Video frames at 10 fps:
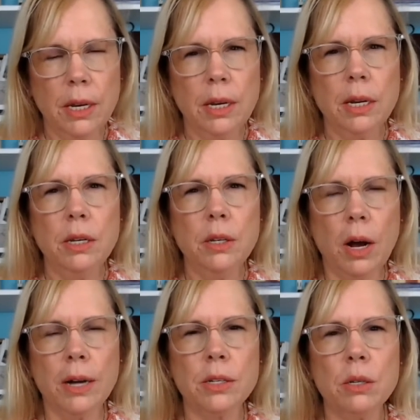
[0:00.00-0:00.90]

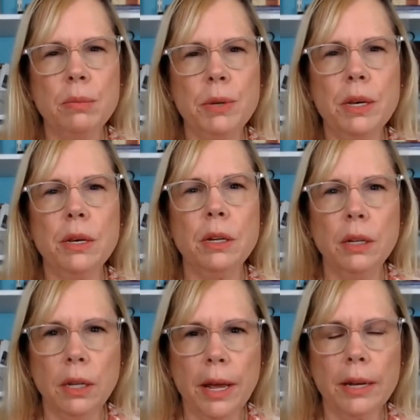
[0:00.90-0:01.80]
not to be
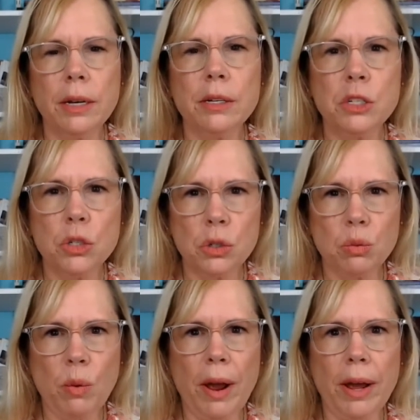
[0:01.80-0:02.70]
led
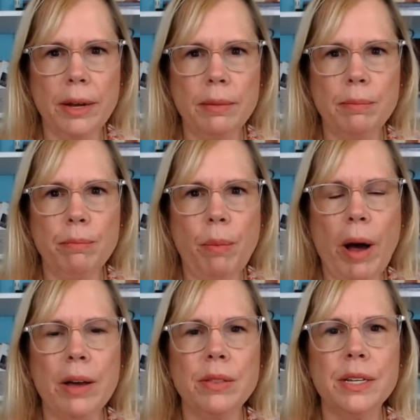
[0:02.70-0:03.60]
astray
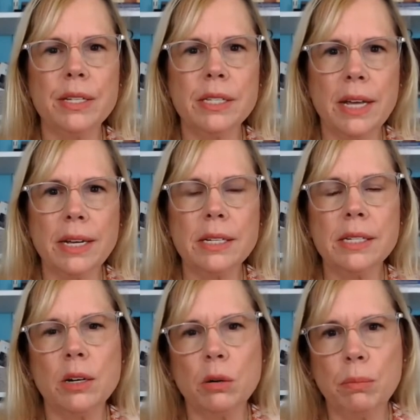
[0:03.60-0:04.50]
by these things
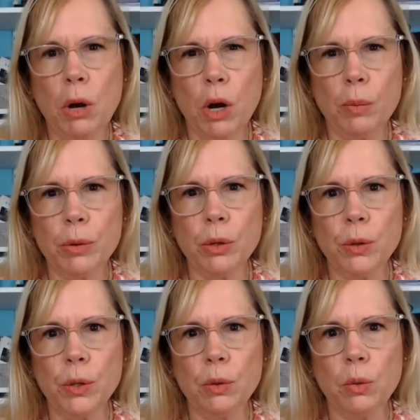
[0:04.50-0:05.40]
that are popular
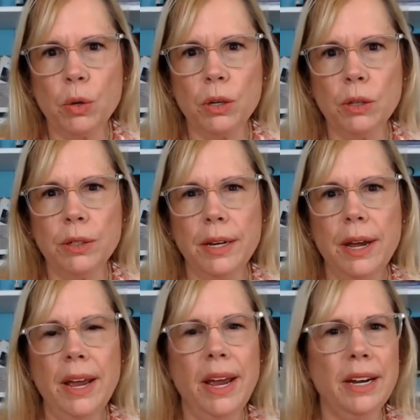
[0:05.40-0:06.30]
in the world
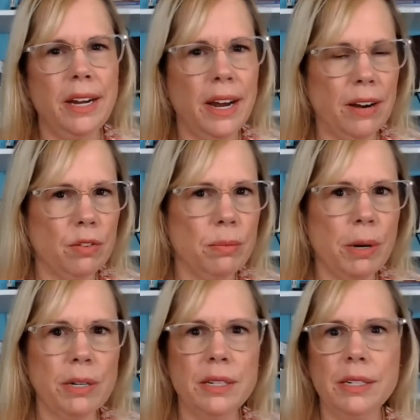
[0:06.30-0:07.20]
and
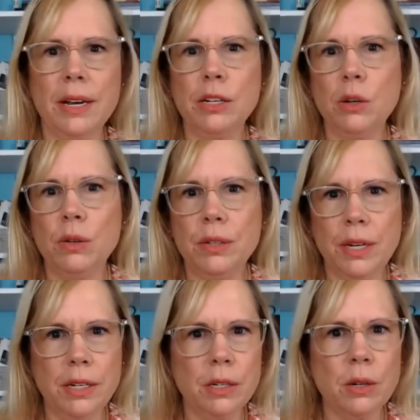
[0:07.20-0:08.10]
everybody saying you
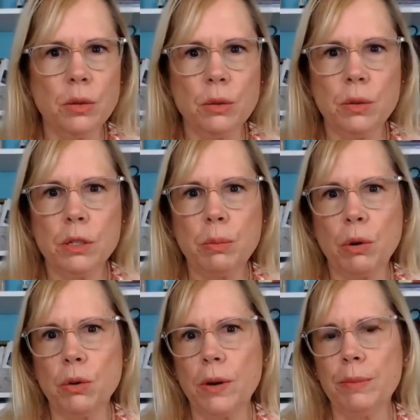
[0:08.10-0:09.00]
need to go through this
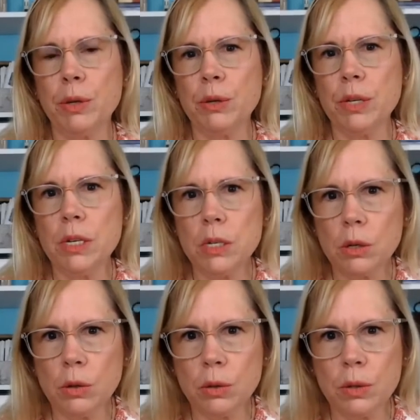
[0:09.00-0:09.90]
program, you need to
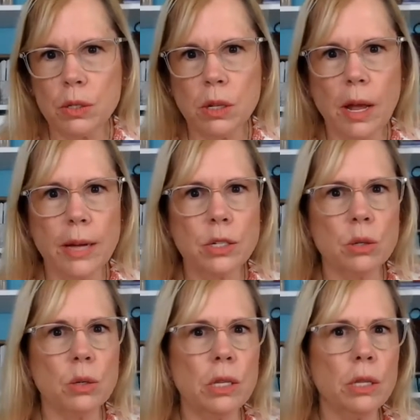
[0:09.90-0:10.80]
go through this class, you
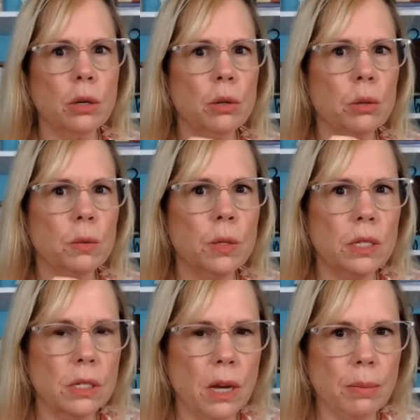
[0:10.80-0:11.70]
need to go through these
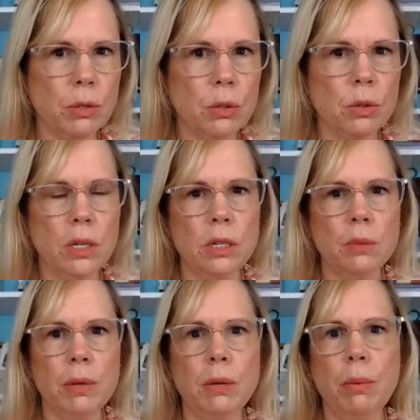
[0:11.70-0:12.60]
steps, you need to
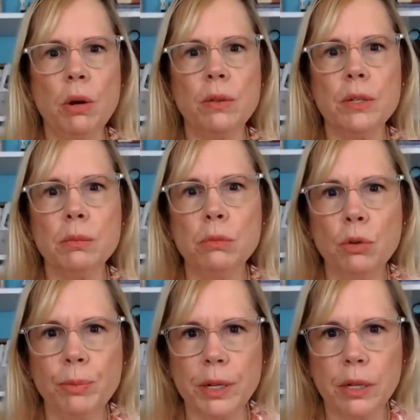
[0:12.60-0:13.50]
be a part of this
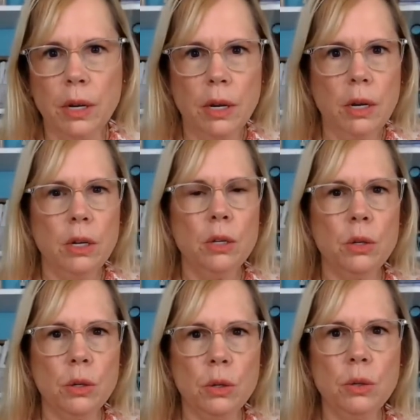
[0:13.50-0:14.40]
movement.
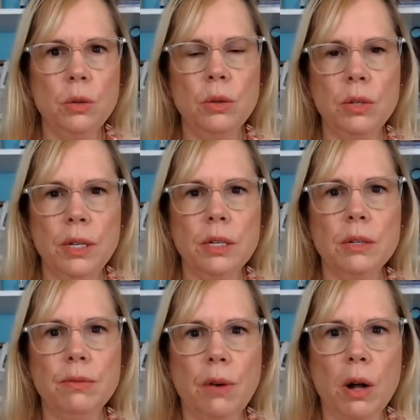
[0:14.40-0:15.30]
You need to
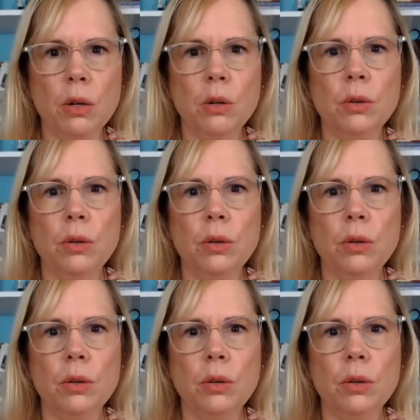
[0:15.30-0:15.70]
follow